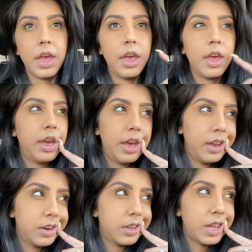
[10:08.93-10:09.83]

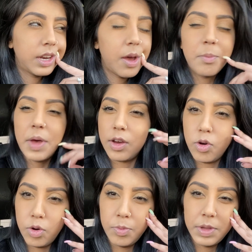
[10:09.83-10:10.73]
and then come back home.